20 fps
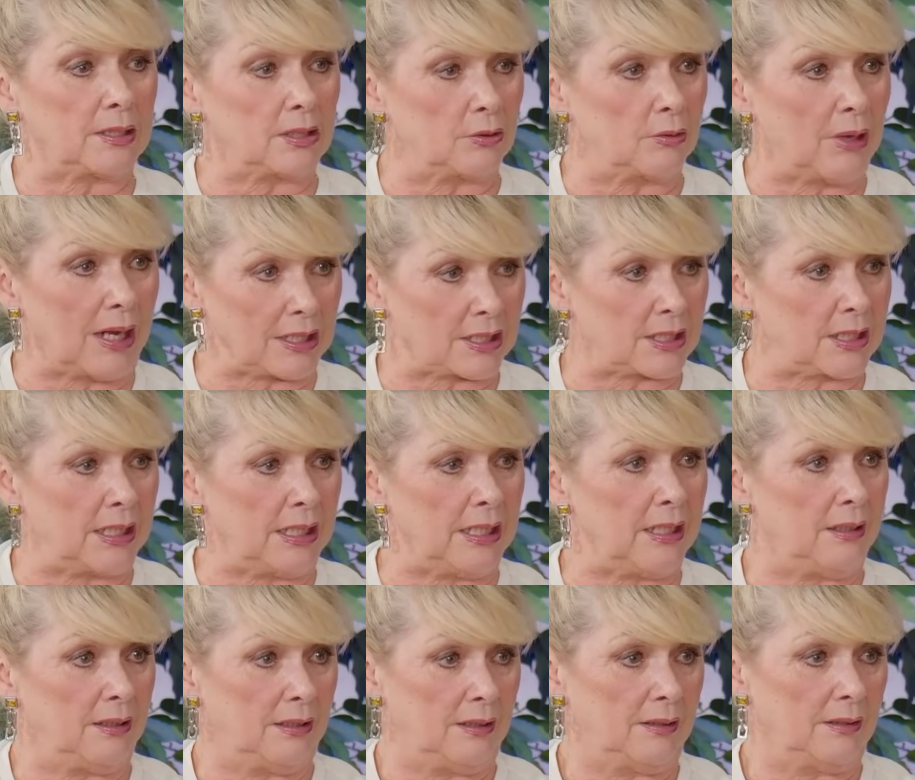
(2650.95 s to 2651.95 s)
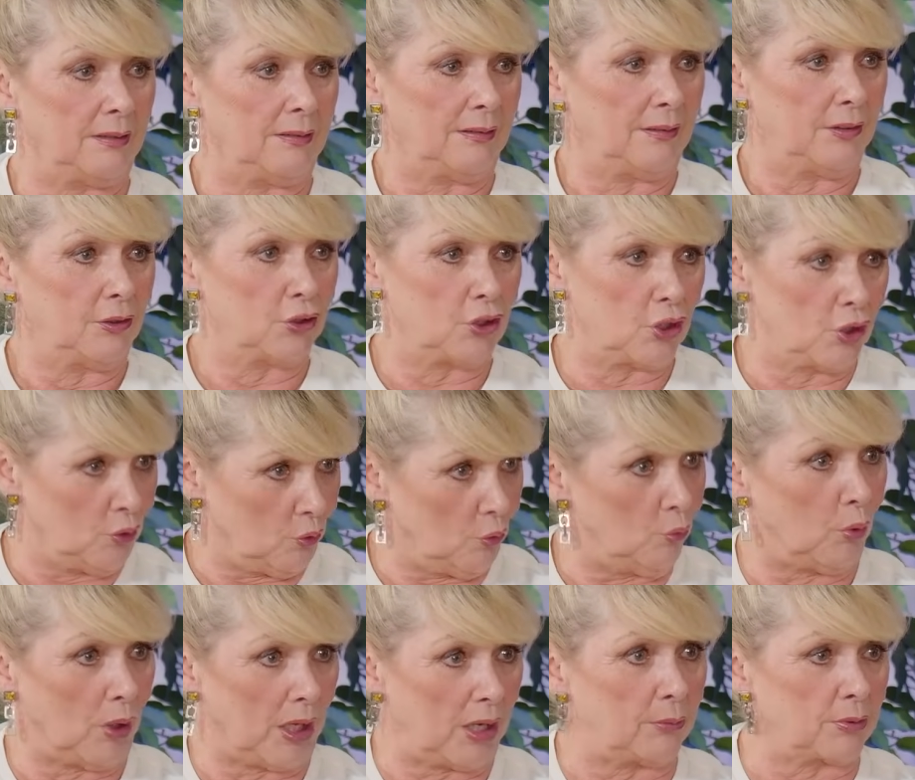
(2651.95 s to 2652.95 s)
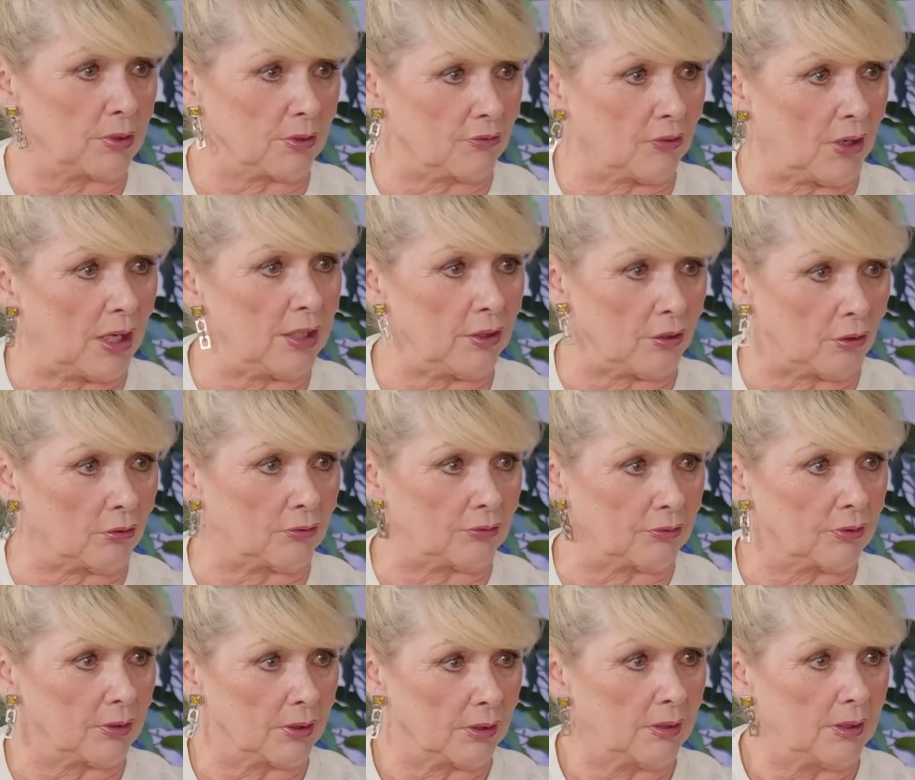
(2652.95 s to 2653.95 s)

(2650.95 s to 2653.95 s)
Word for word: to actually do what he was afraid of.